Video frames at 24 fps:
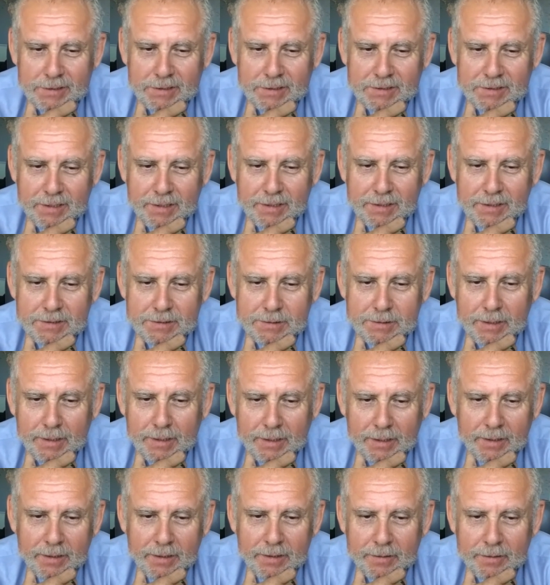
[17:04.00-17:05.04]
she says
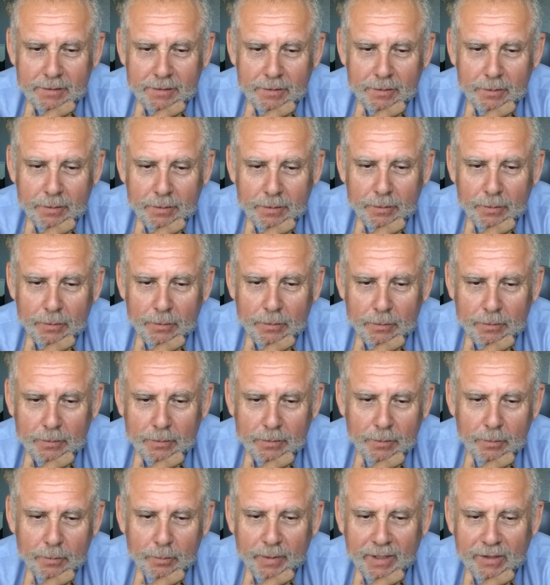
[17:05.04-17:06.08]
the
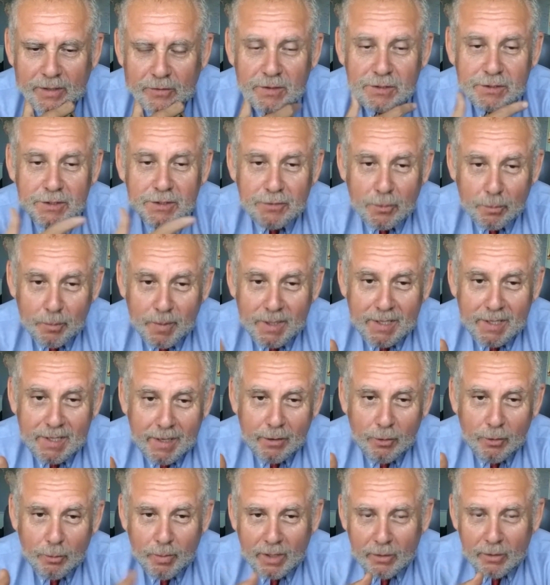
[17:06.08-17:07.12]
best. She's a
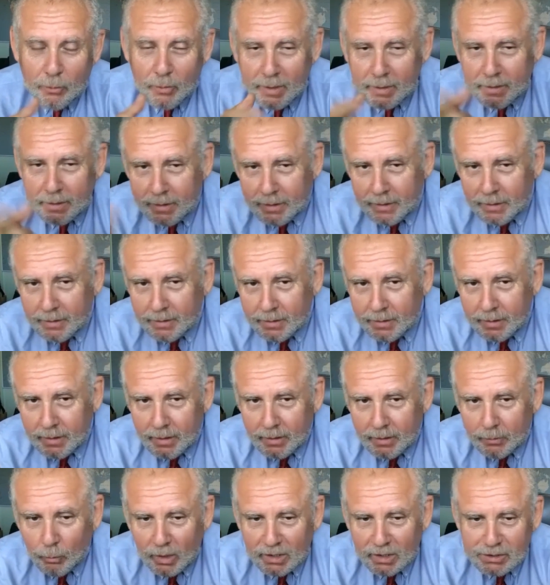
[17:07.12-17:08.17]
mediator, by the way, in
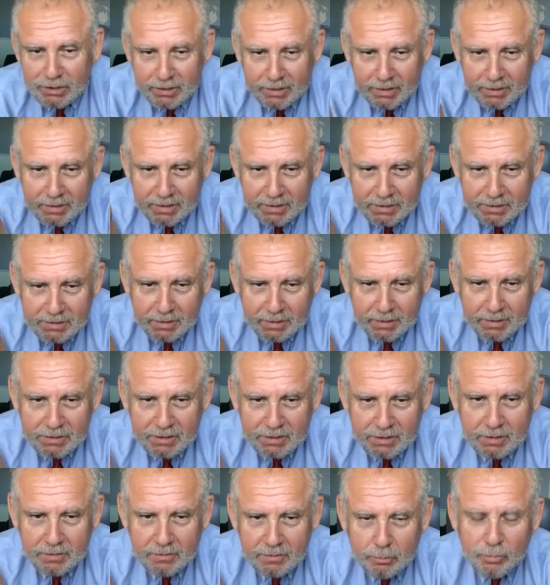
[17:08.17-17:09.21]
Washington D.C.
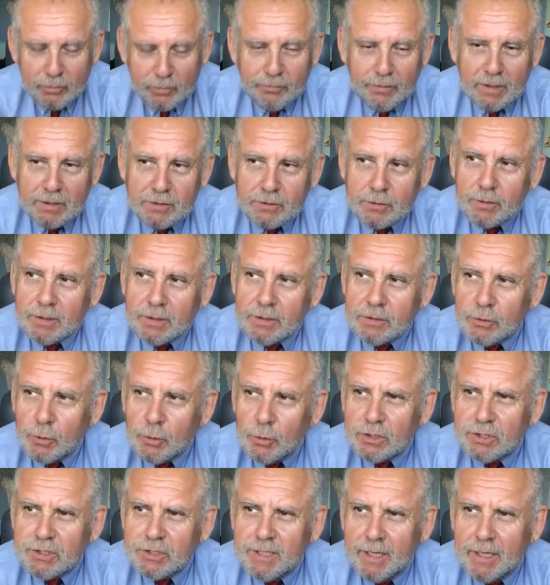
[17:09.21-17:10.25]
She's a professor at
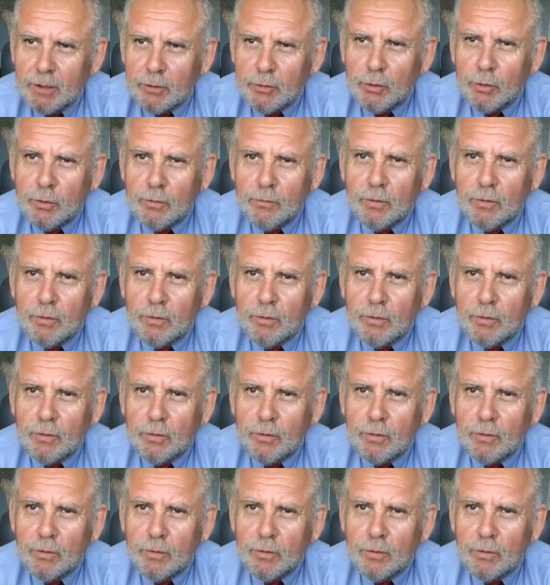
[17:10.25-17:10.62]
George Washington